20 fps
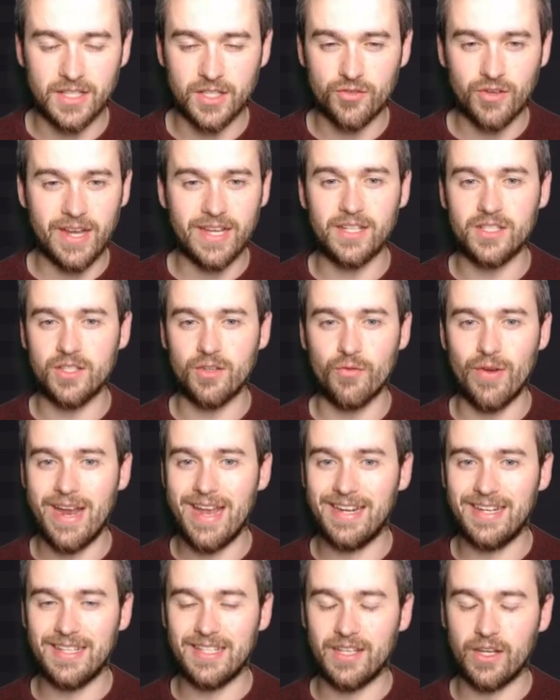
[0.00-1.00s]
Strikers are
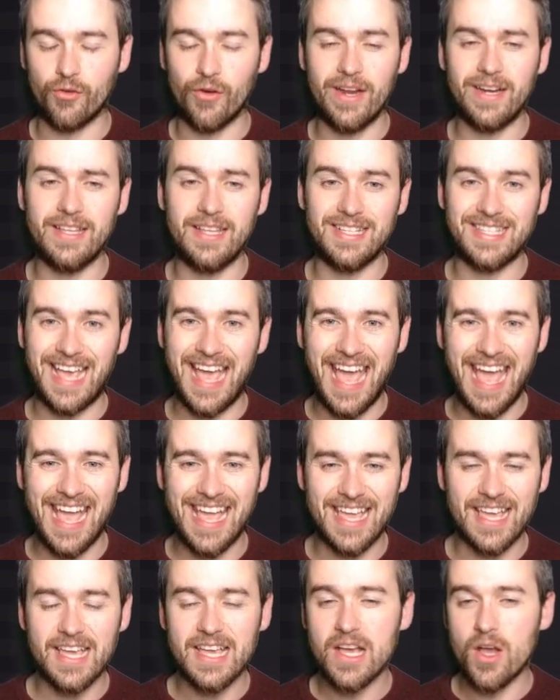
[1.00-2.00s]
graded as
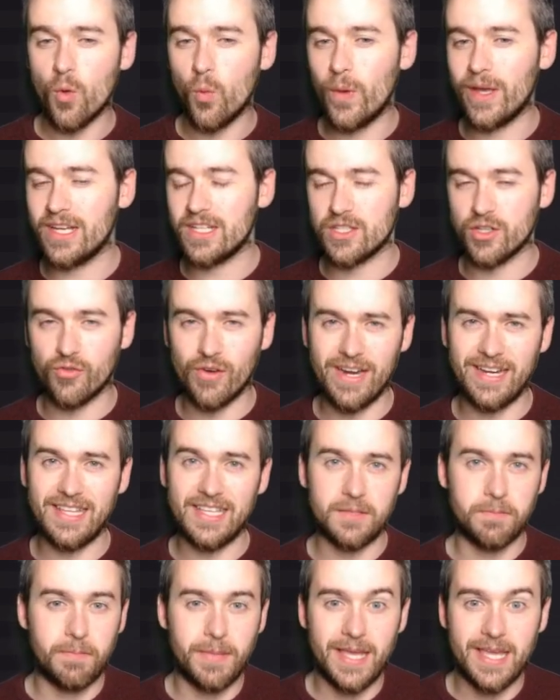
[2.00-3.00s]
A. Wingers are graded
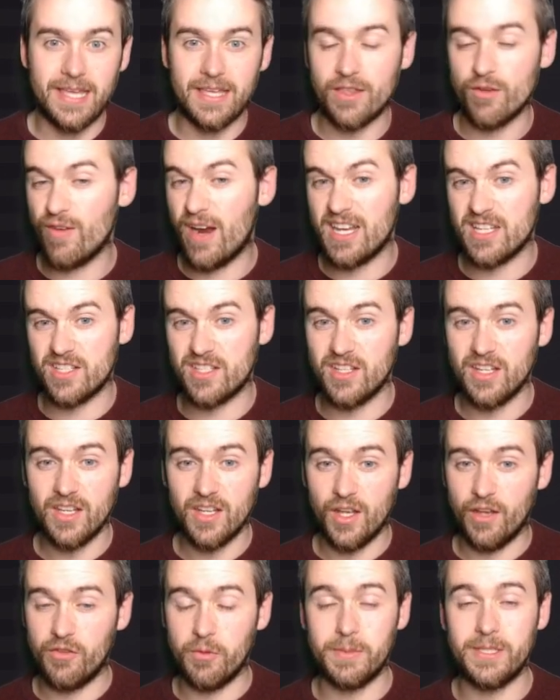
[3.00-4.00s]
as B. The rest
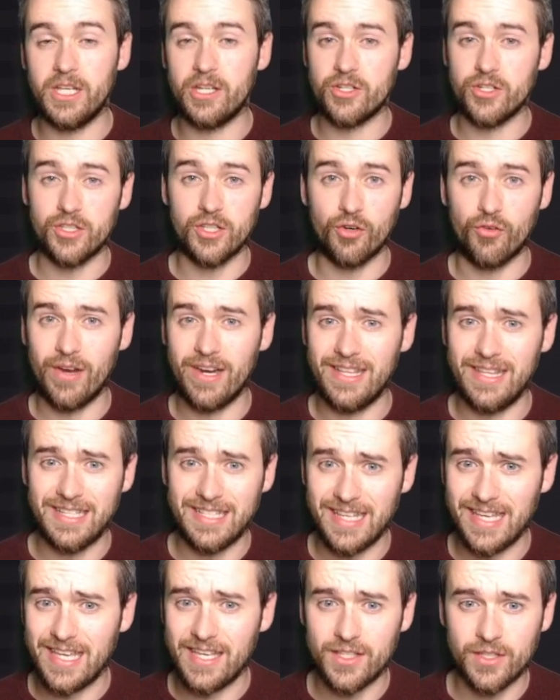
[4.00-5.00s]
of the positions are graded
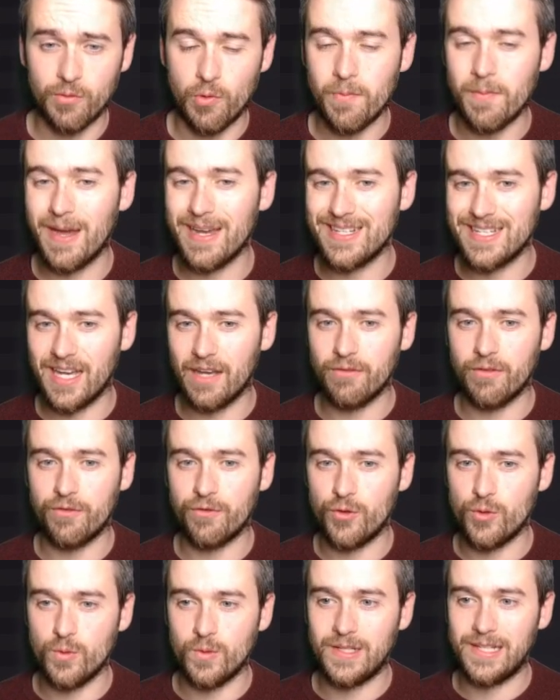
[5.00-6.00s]
as E. So we might have a
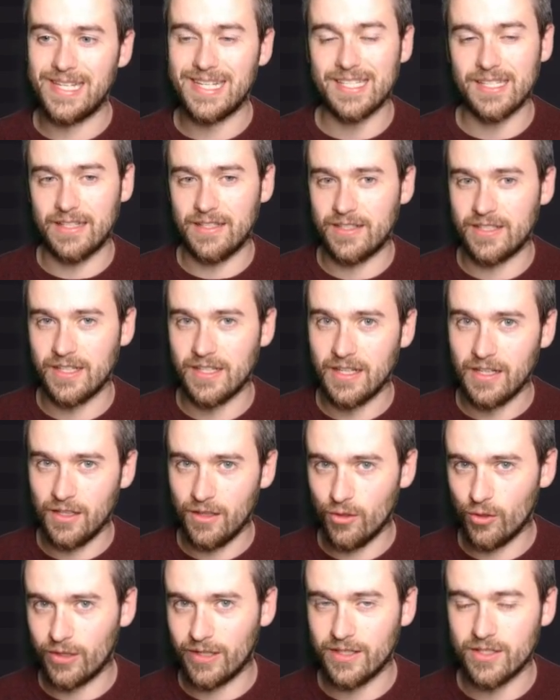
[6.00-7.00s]
few decent
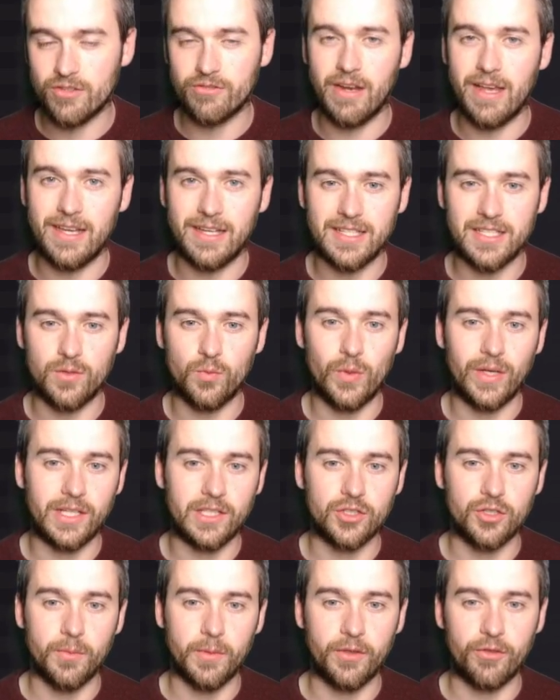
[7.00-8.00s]
looking strikers and
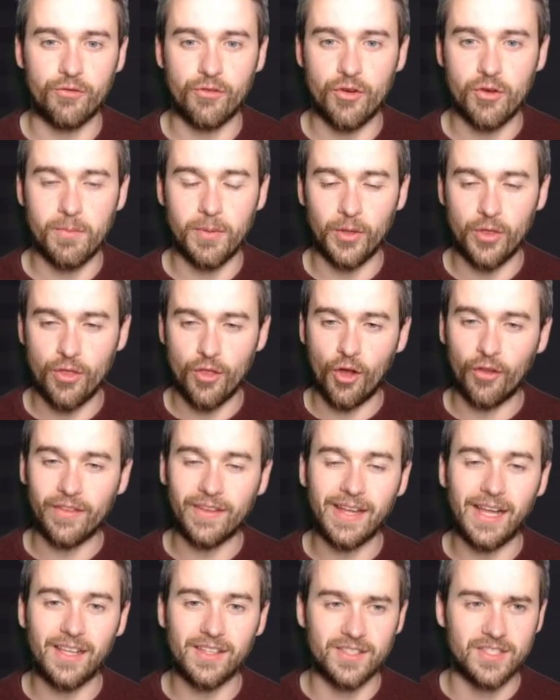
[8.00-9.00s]
wingers coming through, but
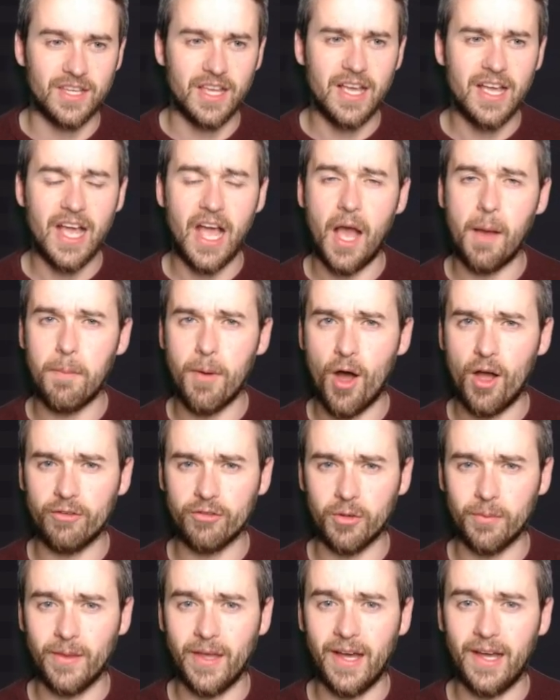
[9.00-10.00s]
nothing else apart
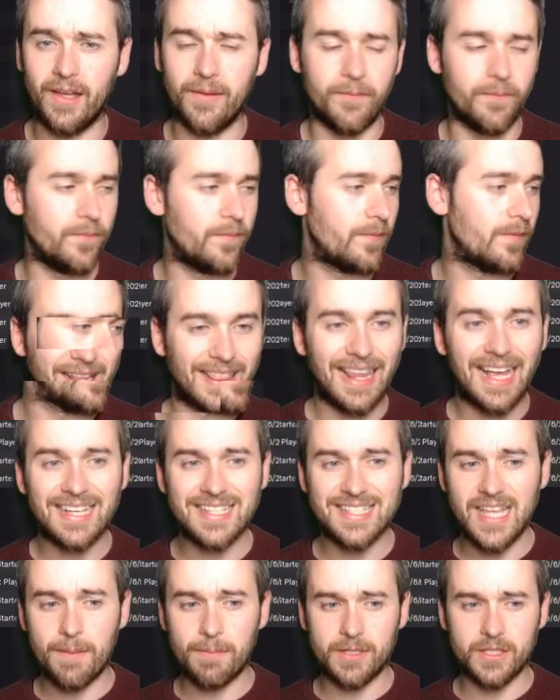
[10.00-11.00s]
from that. And
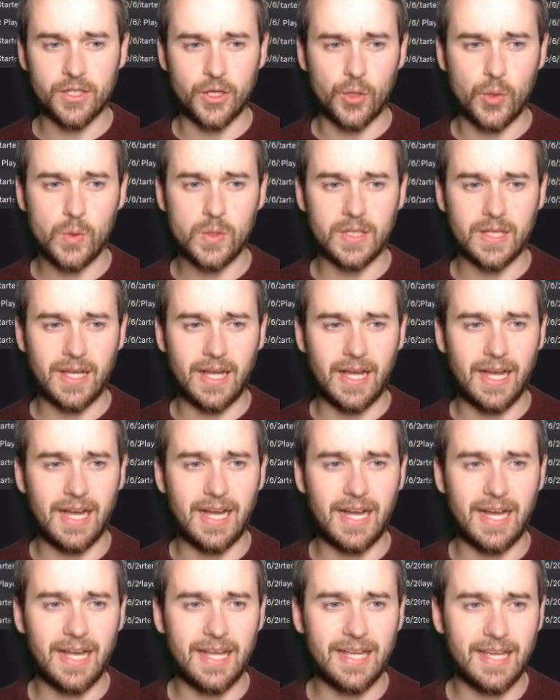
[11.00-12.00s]
last episode,
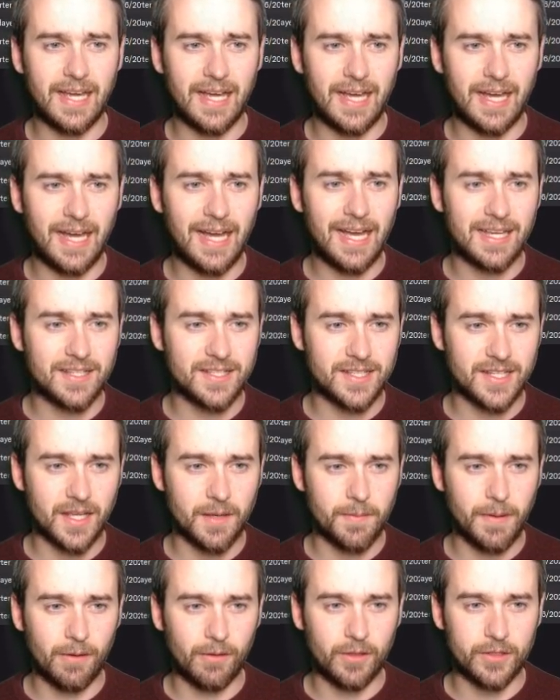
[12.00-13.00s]
I asked
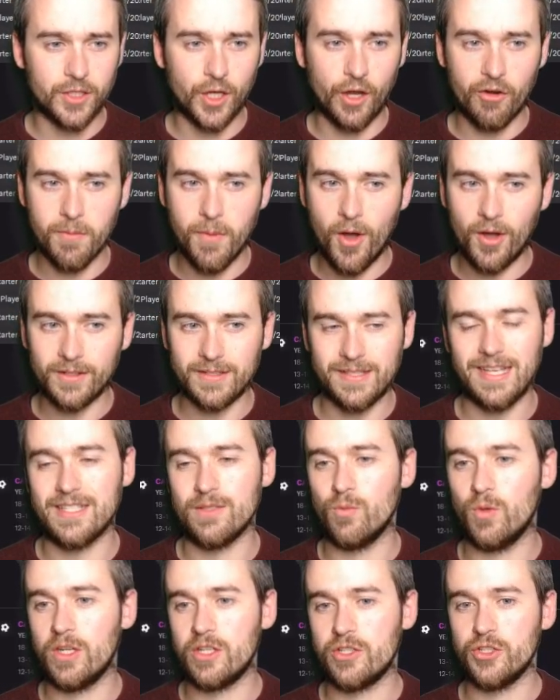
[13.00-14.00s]
about Lautaro Martinez
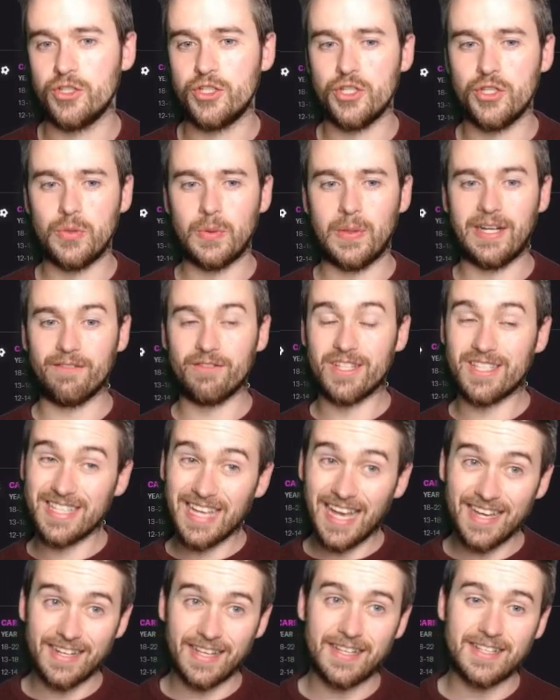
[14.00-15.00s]
and what I should do, and I've
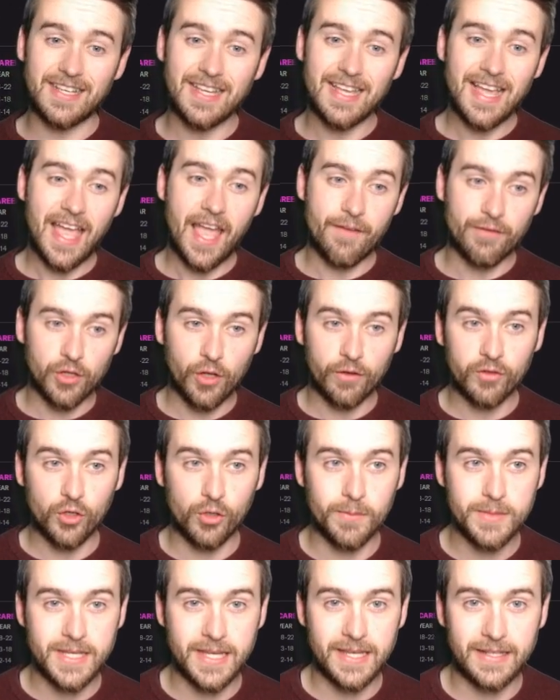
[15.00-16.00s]
decided if an offer
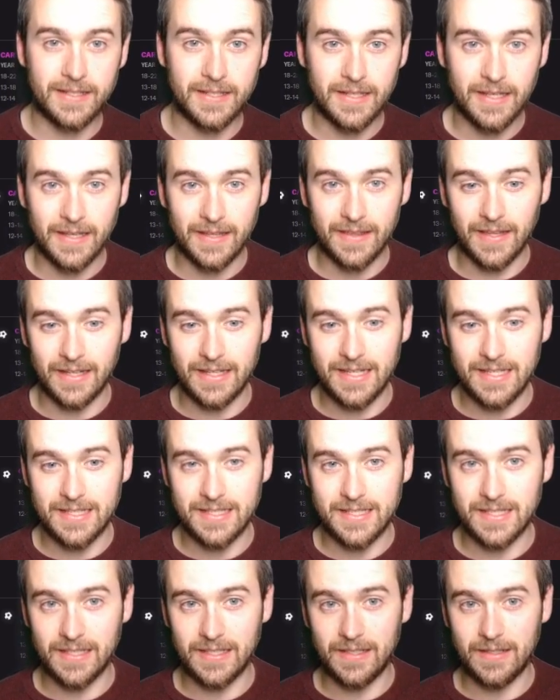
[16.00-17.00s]
comes in that
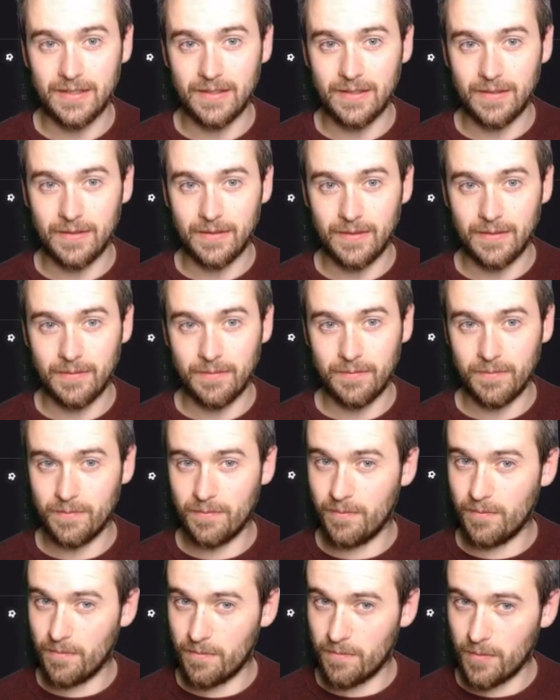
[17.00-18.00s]
is
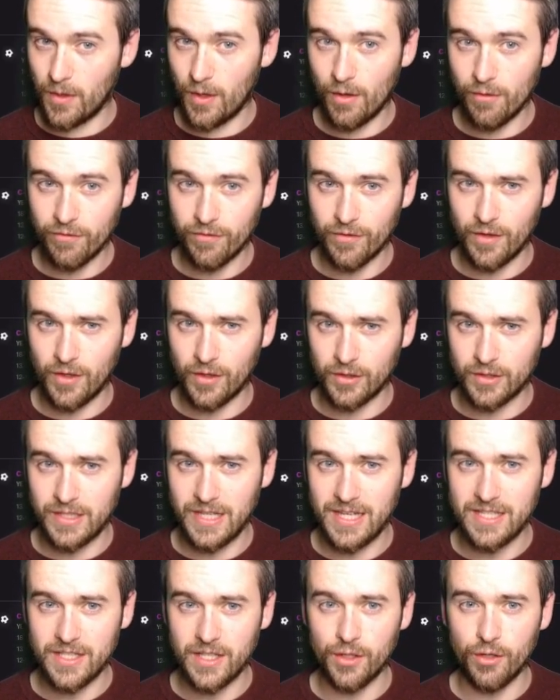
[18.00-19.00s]
of a
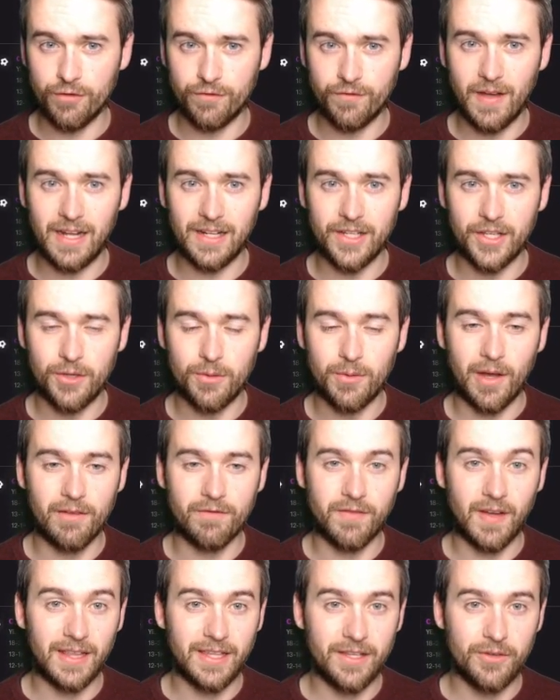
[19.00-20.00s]
decent enough value,
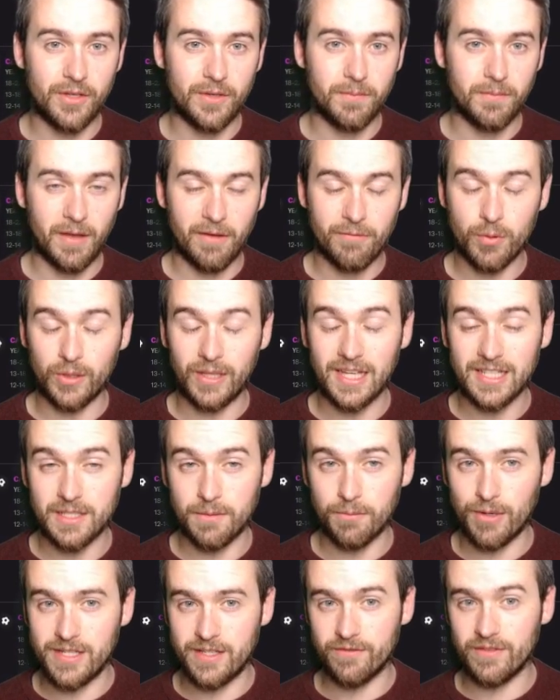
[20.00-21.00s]
I've valued him. I've put an
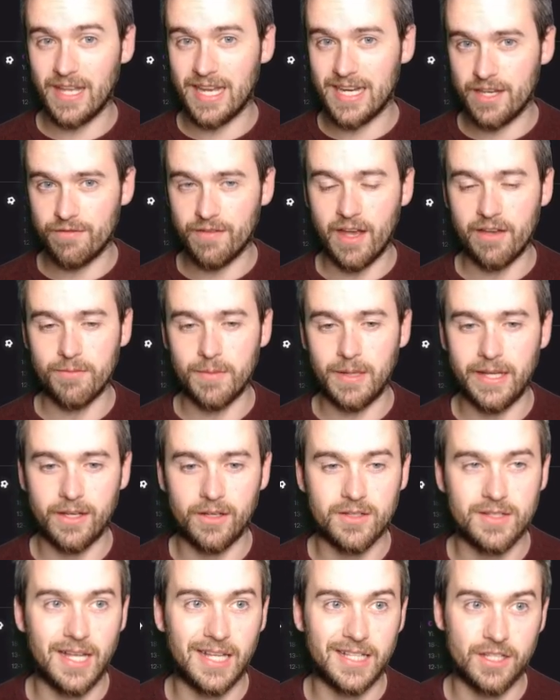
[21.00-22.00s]
asking price of 95 million
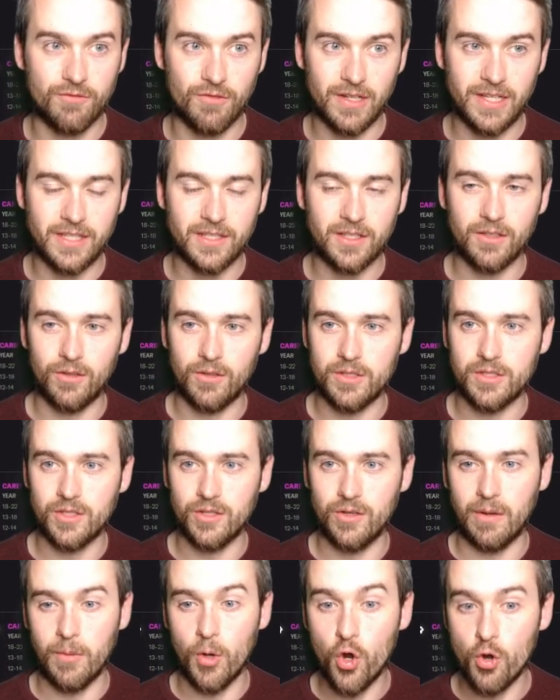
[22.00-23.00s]
because that's his release clause,
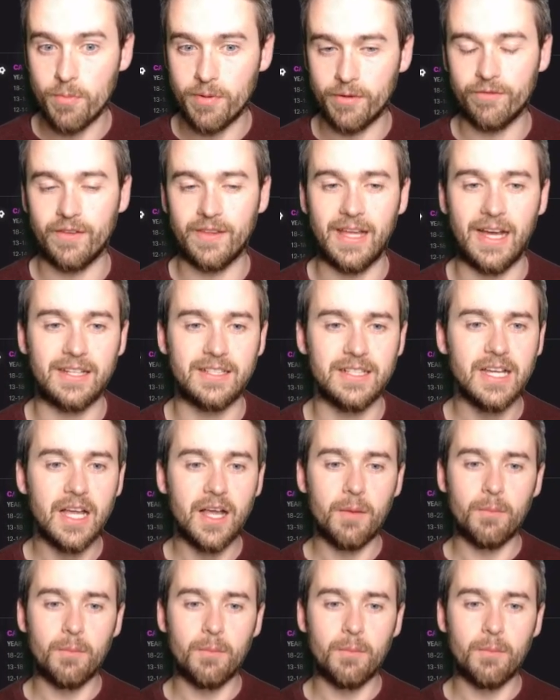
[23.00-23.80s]
so I'm hoping for that.